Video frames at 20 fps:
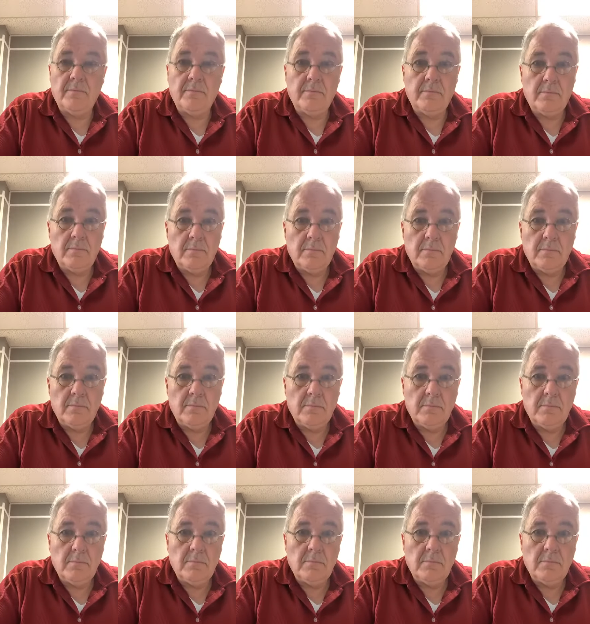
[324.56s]

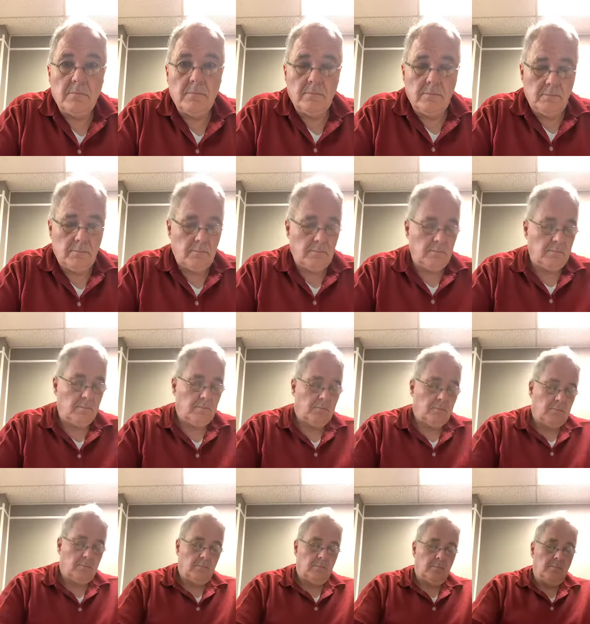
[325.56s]

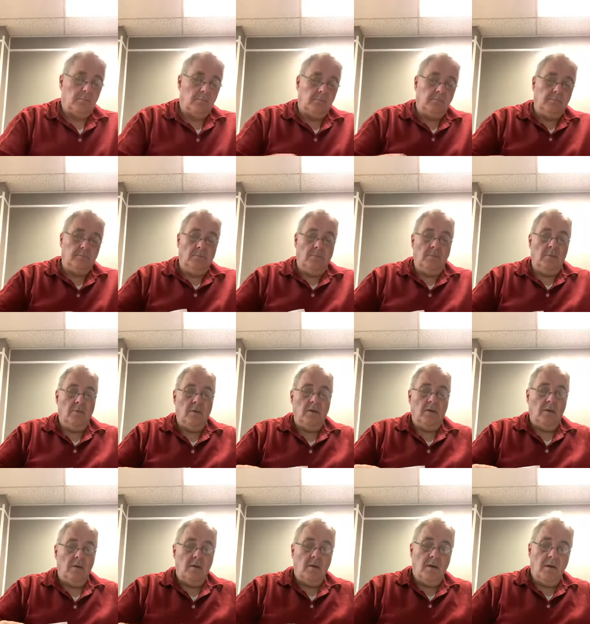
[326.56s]

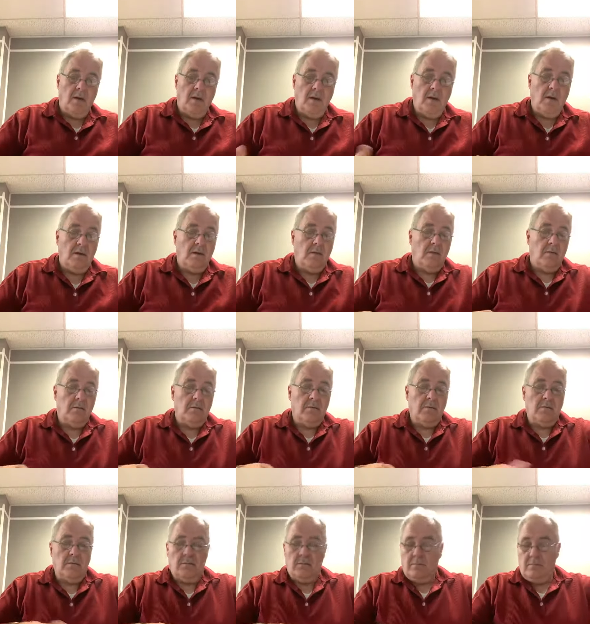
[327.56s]

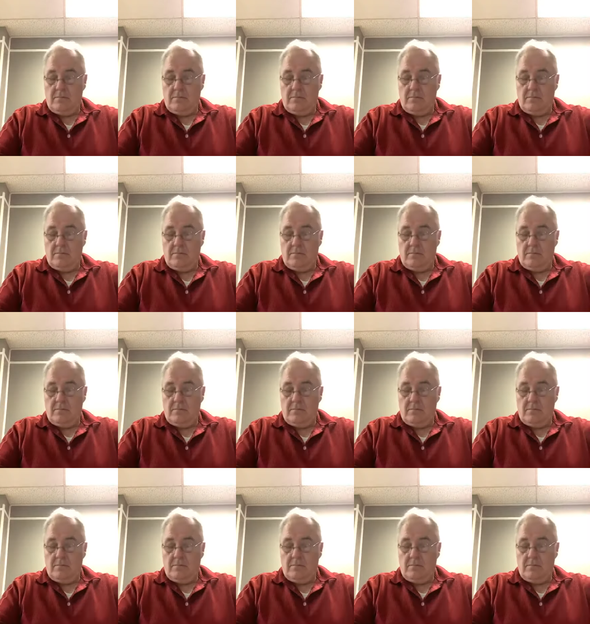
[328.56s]
No one is speaking in this clip.